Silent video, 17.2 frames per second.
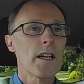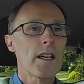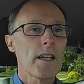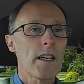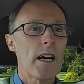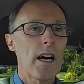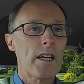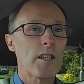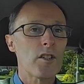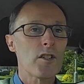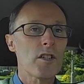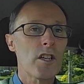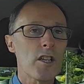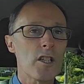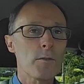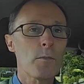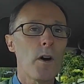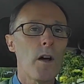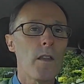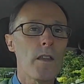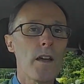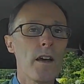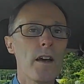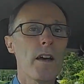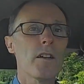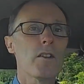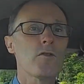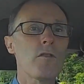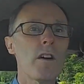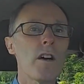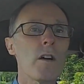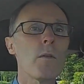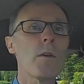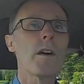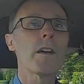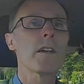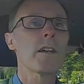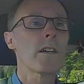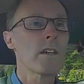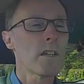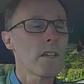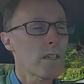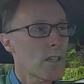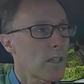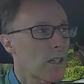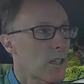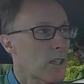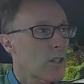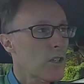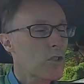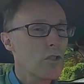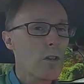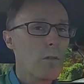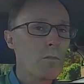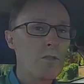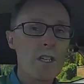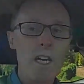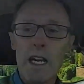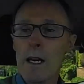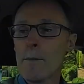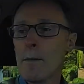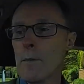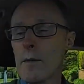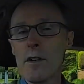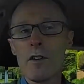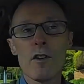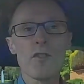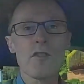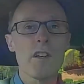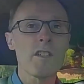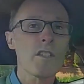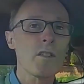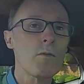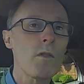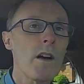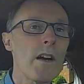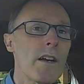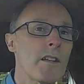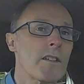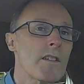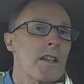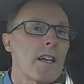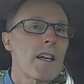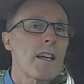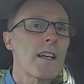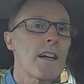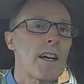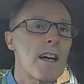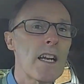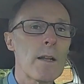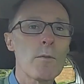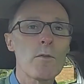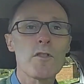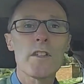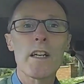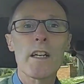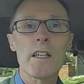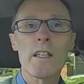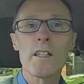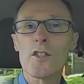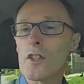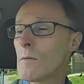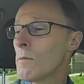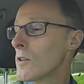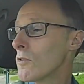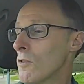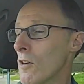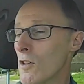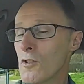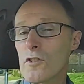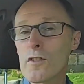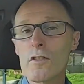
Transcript: I can see a spot there straight away, so I'm checking my mirror, sensor right, and I'm signalling to come across.